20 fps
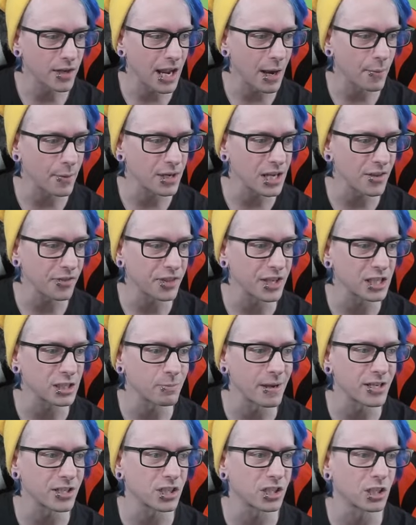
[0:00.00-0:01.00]
yeah, we get this
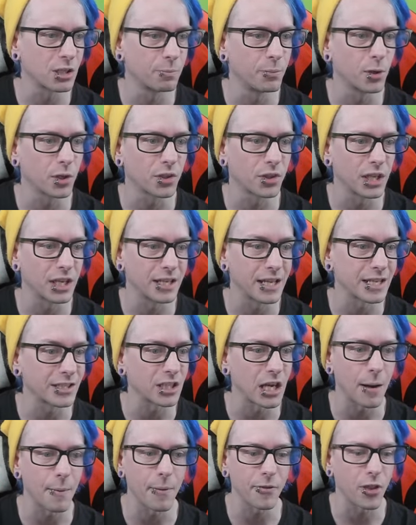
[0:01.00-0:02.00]
message, the book thing. That's
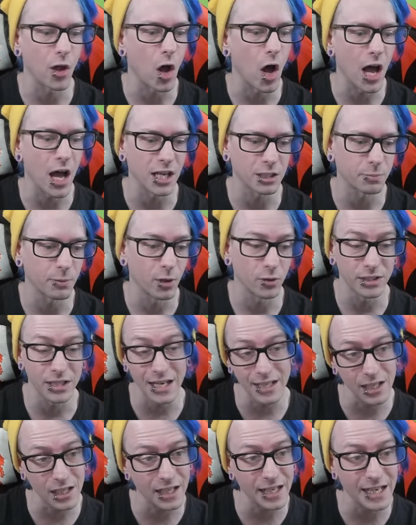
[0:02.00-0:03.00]
not about the hospital.
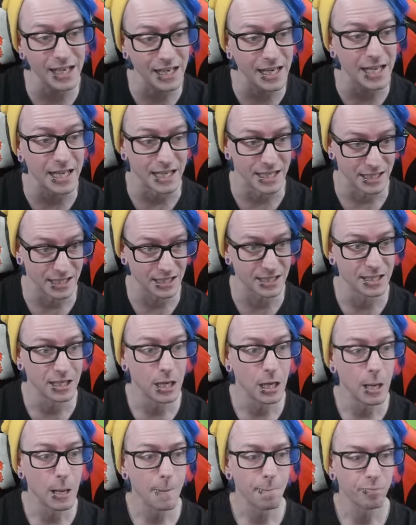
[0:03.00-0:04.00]
Technically it is.
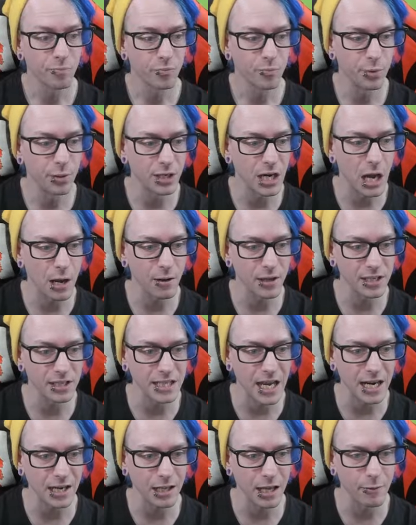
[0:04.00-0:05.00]
But not
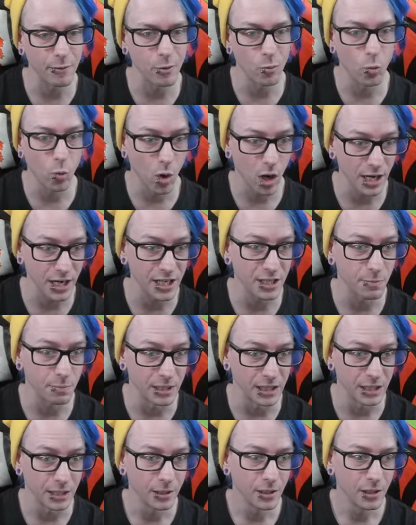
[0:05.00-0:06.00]
exactly how we want it to be.